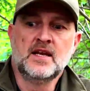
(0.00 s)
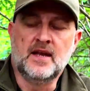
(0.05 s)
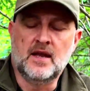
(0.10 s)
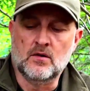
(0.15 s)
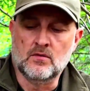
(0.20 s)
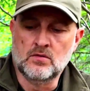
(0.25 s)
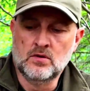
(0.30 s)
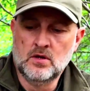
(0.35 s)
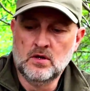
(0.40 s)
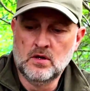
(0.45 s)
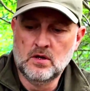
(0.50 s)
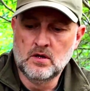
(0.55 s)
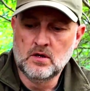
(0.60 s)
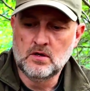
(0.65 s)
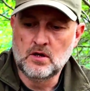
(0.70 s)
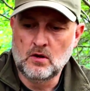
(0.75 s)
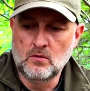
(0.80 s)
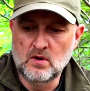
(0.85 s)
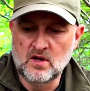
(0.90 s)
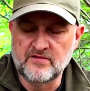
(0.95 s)
Now,
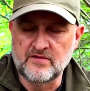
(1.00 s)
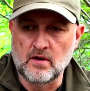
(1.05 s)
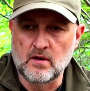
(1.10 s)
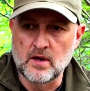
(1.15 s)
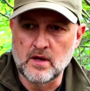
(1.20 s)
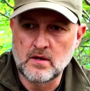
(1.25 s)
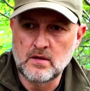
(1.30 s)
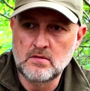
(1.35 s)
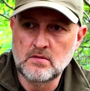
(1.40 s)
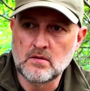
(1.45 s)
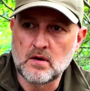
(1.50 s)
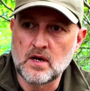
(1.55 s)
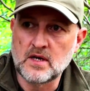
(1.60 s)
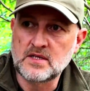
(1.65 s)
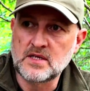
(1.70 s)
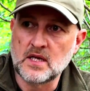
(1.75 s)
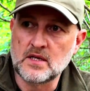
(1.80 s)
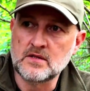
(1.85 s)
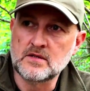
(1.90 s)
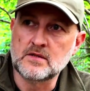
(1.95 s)
no word of a lie, I
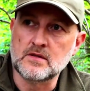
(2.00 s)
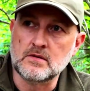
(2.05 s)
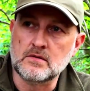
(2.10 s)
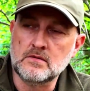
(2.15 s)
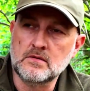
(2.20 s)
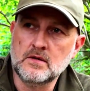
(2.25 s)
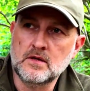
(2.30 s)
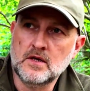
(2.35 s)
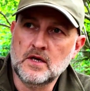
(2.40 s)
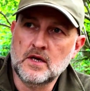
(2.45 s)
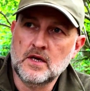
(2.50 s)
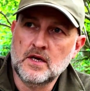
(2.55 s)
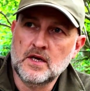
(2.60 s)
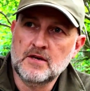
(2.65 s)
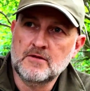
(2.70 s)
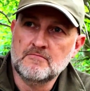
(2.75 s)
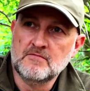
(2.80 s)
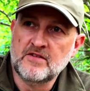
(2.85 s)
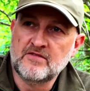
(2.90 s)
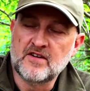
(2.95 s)
tend to,
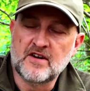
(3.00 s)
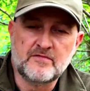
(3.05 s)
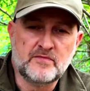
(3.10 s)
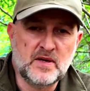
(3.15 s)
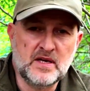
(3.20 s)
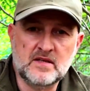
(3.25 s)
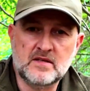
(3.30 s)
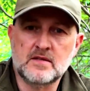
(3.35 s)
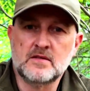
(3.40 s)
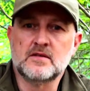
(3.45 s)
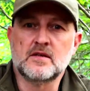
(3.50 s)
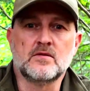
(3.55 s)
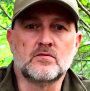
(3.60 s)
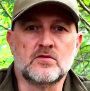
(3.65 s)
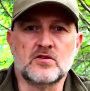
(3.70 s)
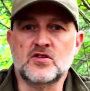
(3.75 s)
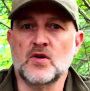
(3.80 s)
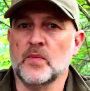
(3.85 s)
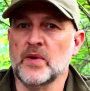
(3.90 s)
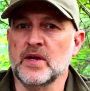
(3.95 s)
if I have pizzas, I
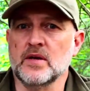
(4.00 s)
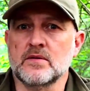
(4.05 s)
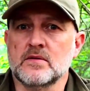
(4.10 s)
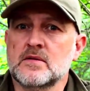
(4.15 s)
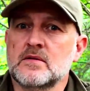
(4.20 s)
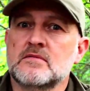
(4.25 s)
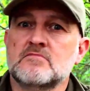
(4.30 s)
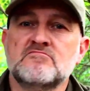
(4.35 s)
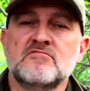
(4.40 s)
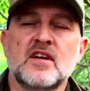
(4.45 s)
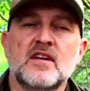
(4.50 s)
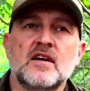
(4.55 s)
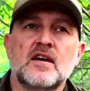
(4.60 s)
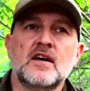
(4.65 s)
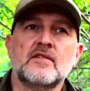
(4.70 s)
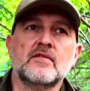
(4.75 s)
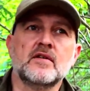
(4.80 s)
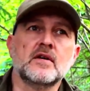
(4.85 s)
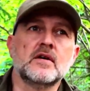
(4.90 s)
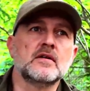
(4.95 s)
order Domino's. Then I
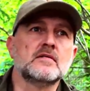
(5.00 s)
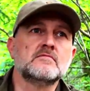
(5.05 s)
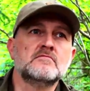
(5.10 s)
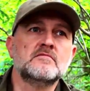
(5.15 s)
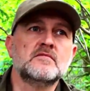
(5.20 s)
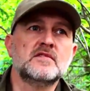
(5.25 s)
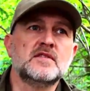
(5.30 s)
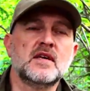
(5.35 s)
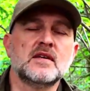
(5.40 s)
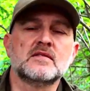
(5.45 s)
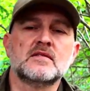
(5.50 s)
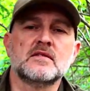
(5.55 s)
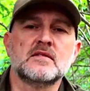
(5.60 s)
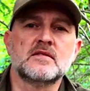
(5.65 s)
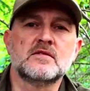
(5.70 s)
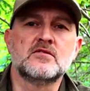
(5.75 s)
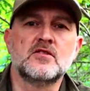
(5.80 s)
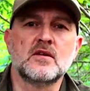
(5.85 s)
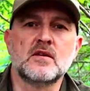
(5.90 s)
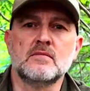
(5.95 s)
have a
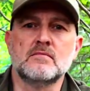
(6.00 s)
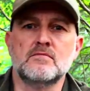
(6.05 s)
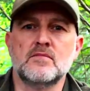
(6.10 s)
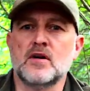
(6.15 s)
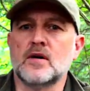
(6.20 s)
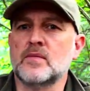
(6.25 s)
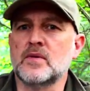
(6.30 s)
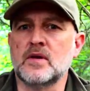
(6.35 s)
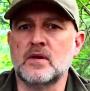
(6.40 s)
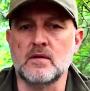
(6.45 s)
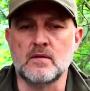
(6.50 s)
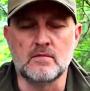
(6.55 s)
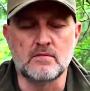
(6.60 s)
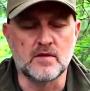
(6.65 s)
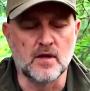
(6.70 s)
Texas chicken barbecue